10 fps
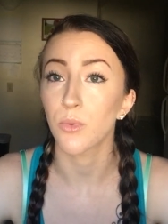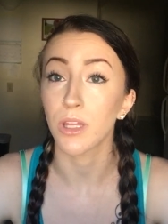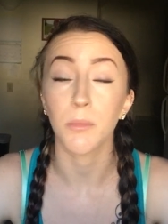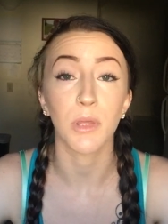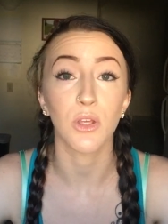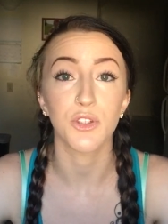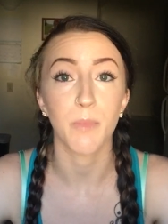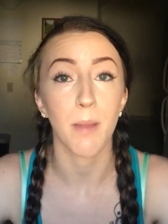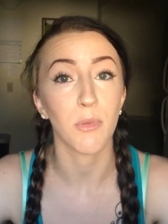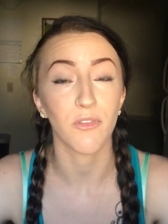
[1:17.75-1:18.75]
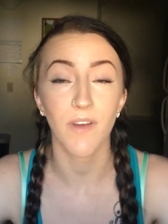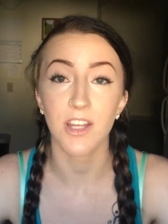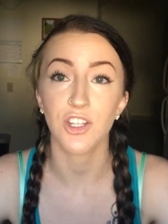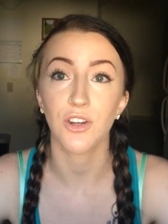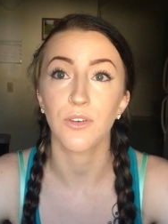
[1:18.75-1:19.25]
really be used by
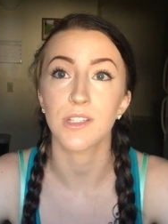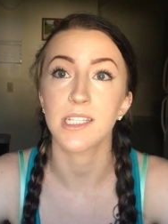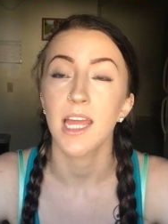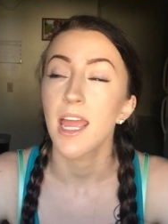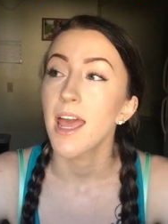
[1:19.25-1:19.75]
professionals,